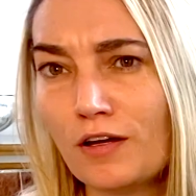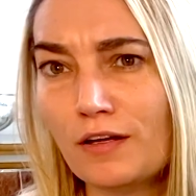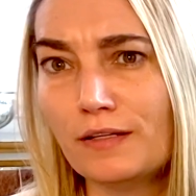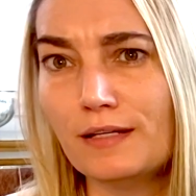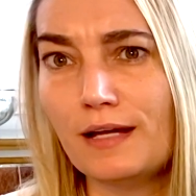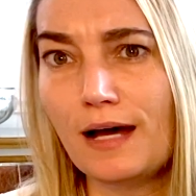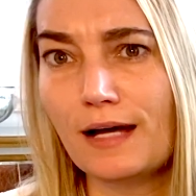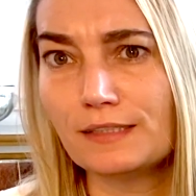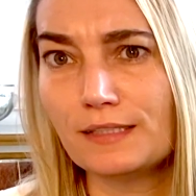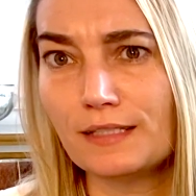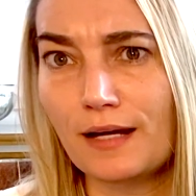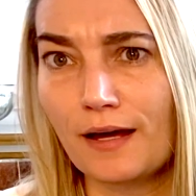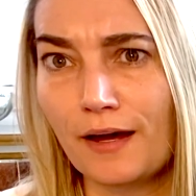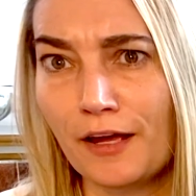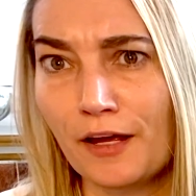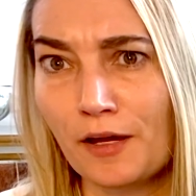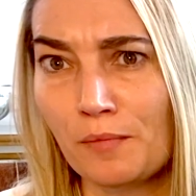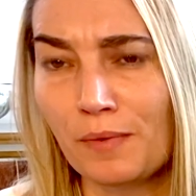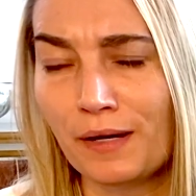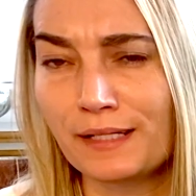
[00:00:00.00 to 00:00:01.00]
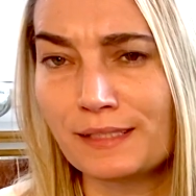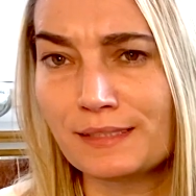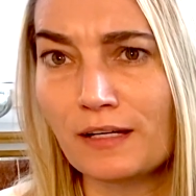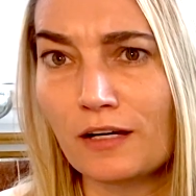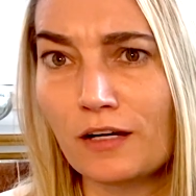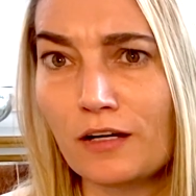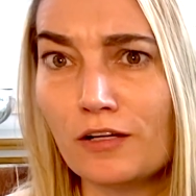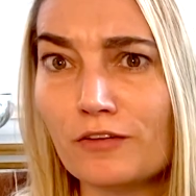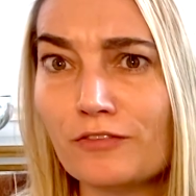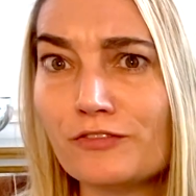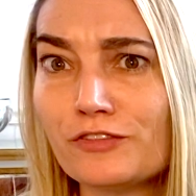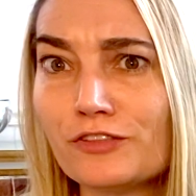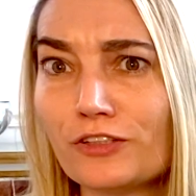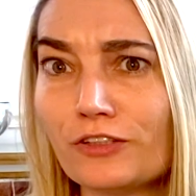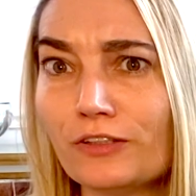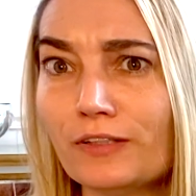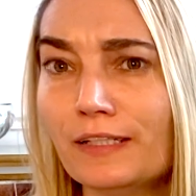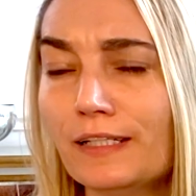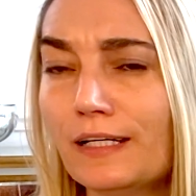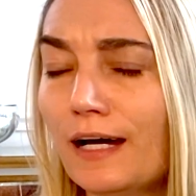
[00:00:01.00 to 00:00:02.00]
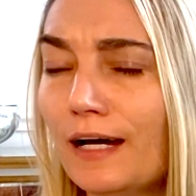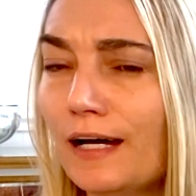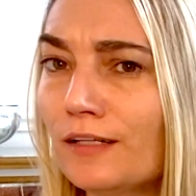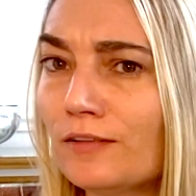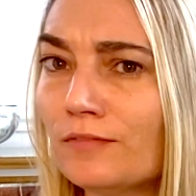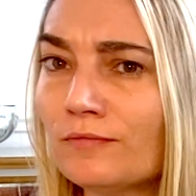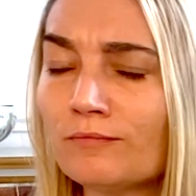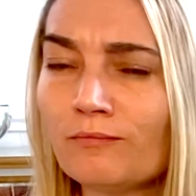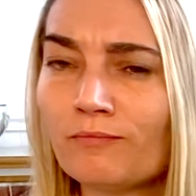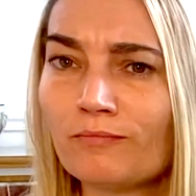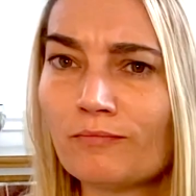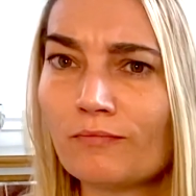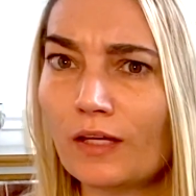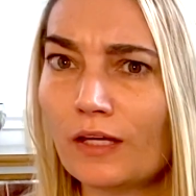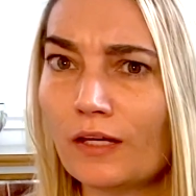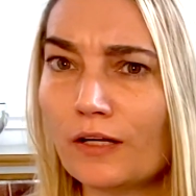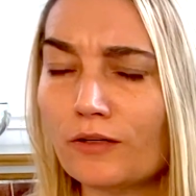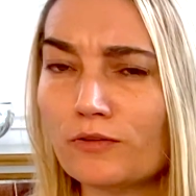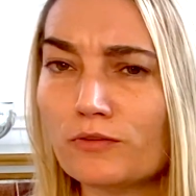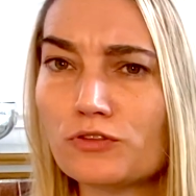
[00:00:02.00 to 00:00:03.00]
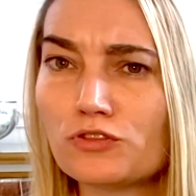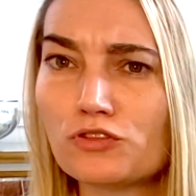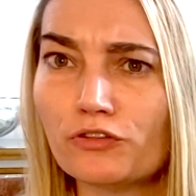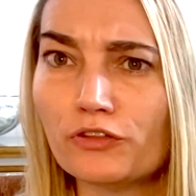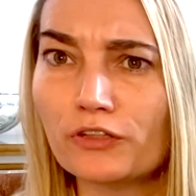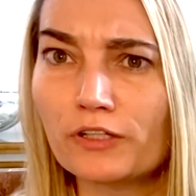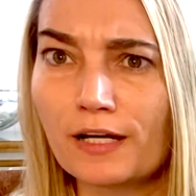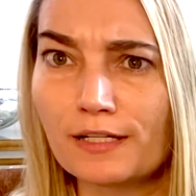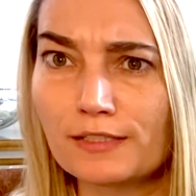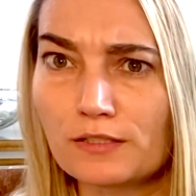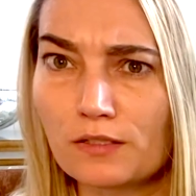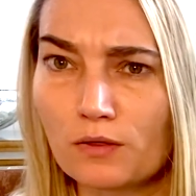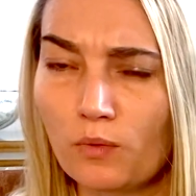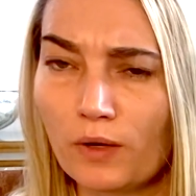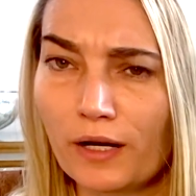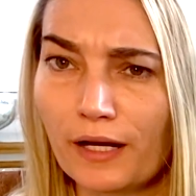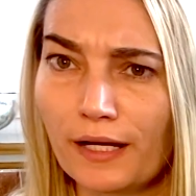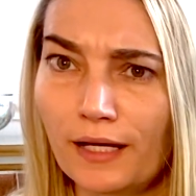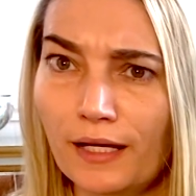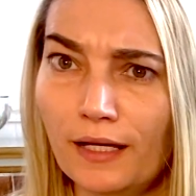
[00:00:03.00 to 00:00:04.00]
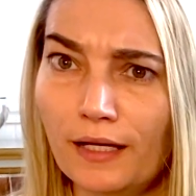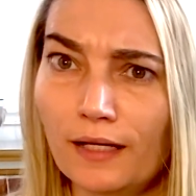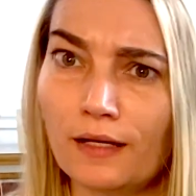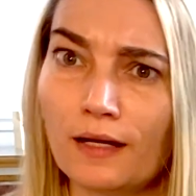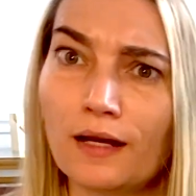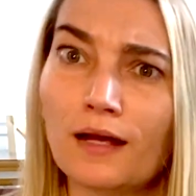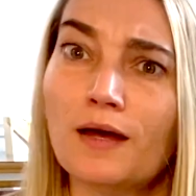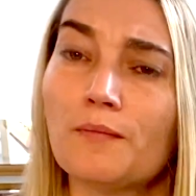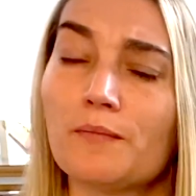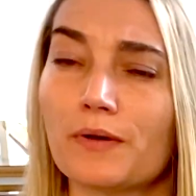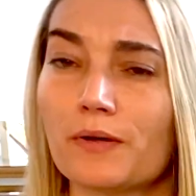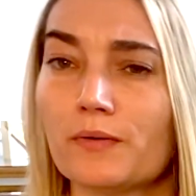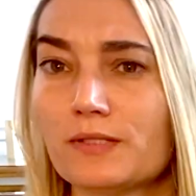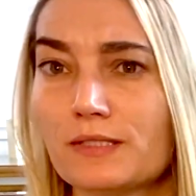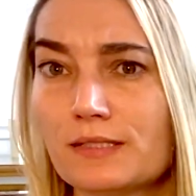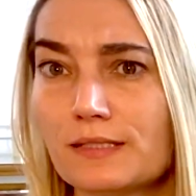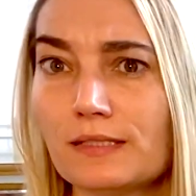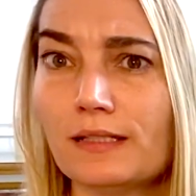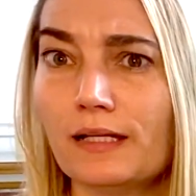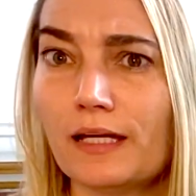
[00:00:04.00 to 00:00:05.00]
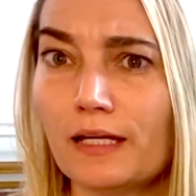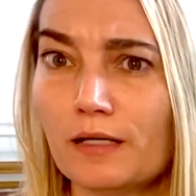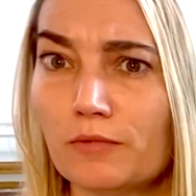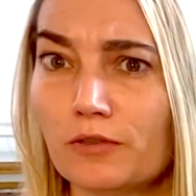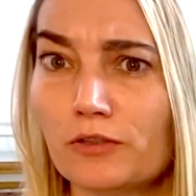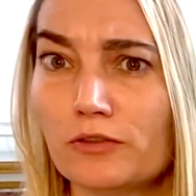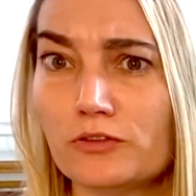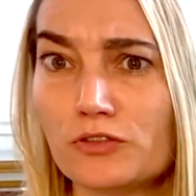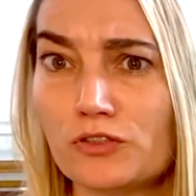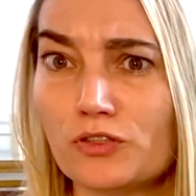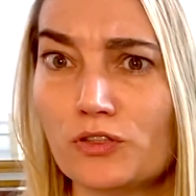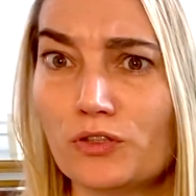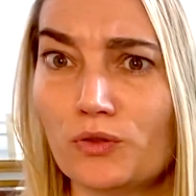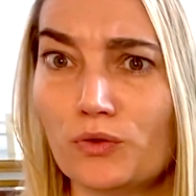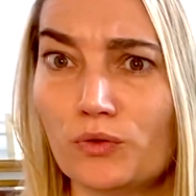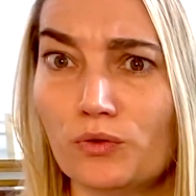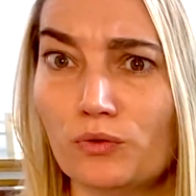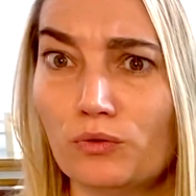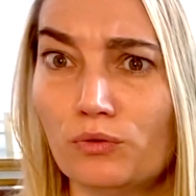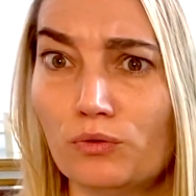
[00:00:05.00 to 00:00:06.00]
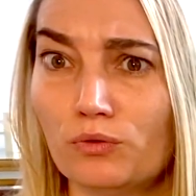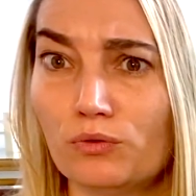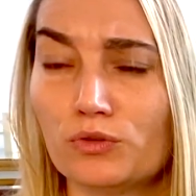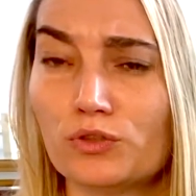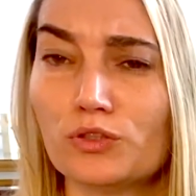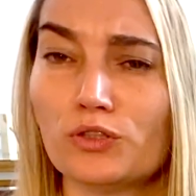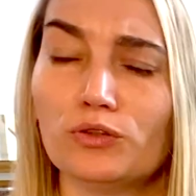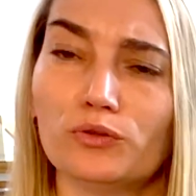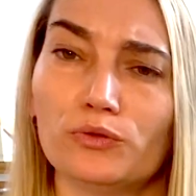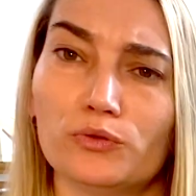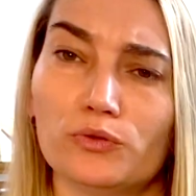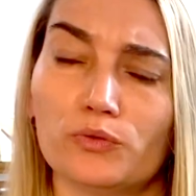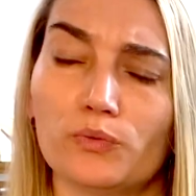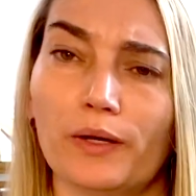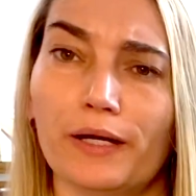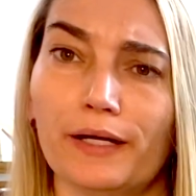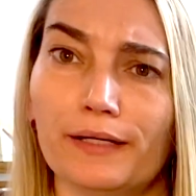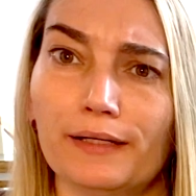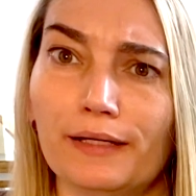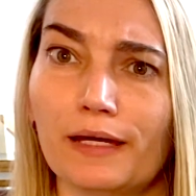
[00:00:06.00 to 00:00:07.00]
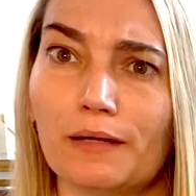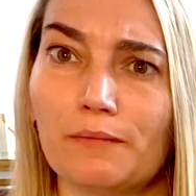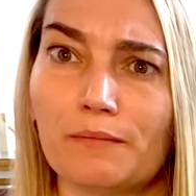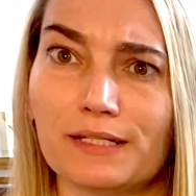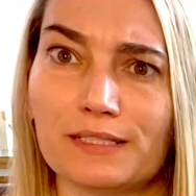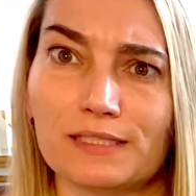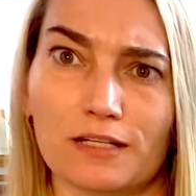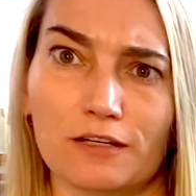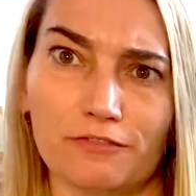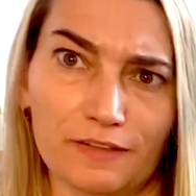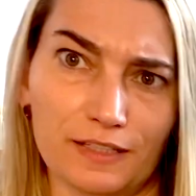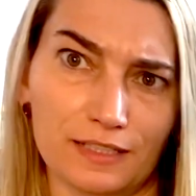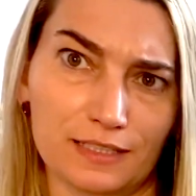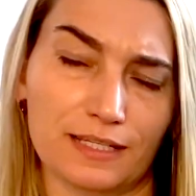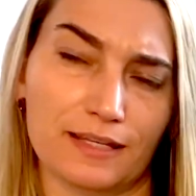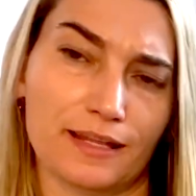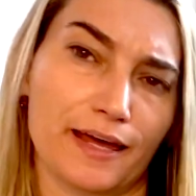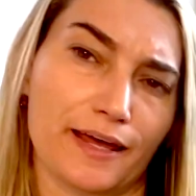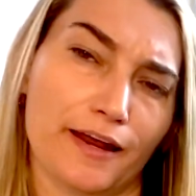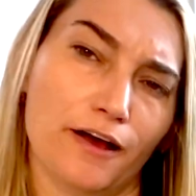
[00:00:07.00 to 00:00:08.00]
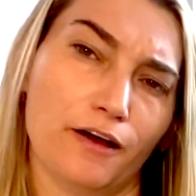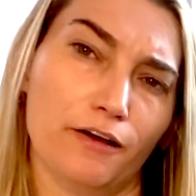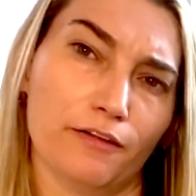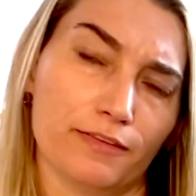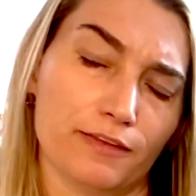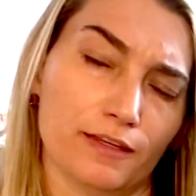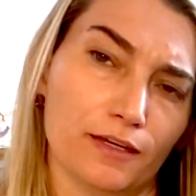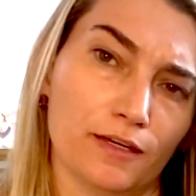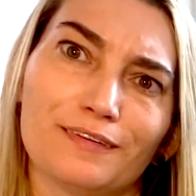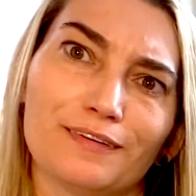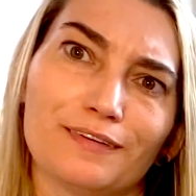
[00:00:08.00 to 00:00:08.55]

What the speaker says: not denying myself, certainly not, scrutinizing what I ate, but I was still able to lose weight and get myself into that healthy